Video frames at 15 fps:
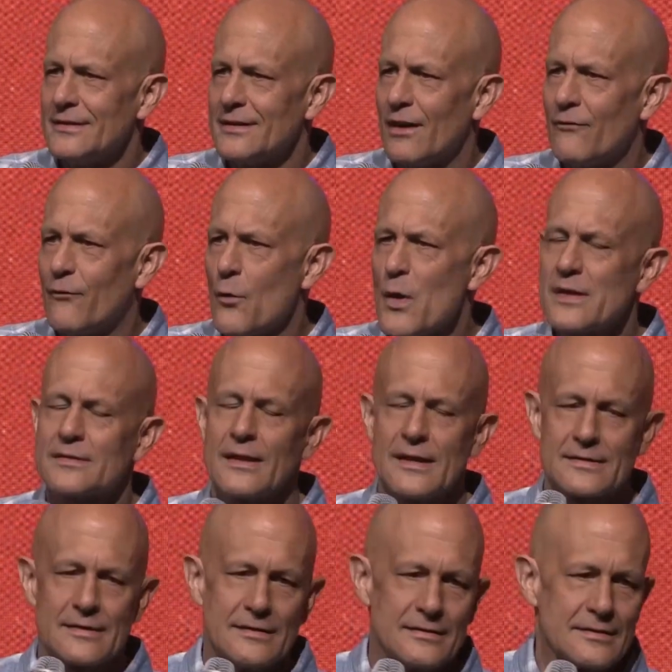of voice
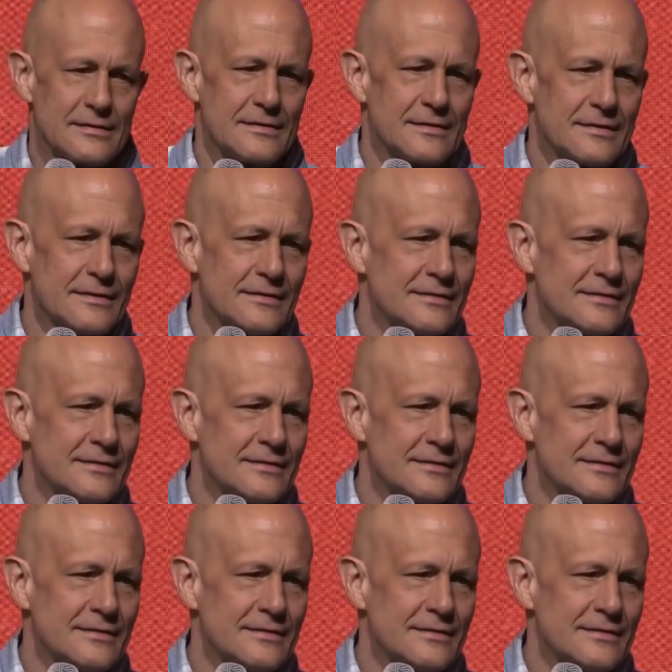lessons.